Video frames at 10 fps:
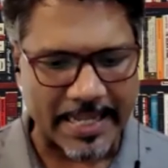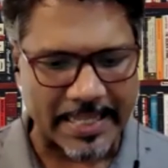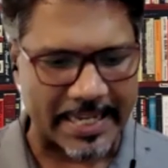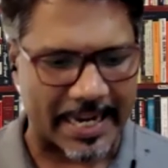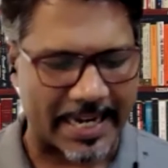
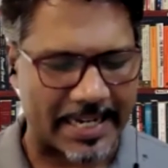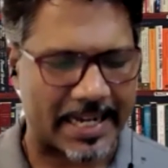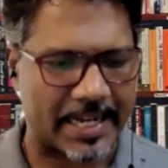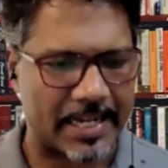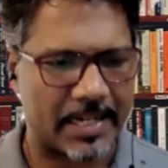the
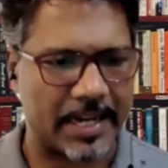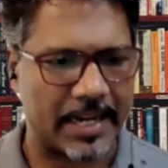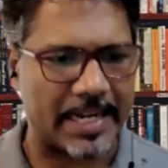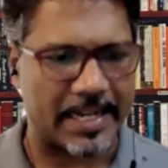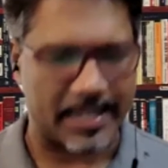entire
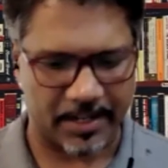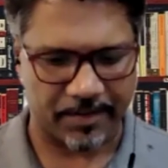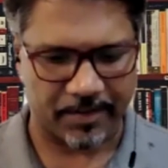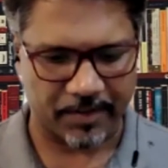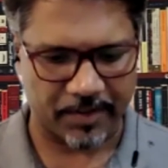internet, if
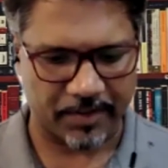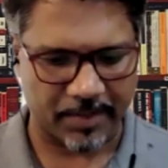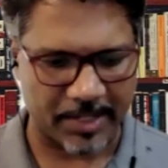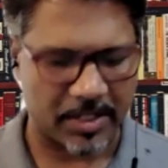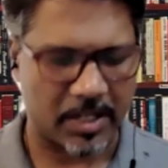I
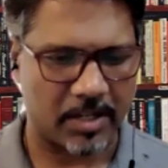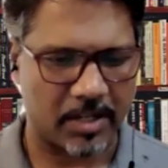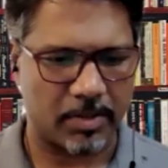might say,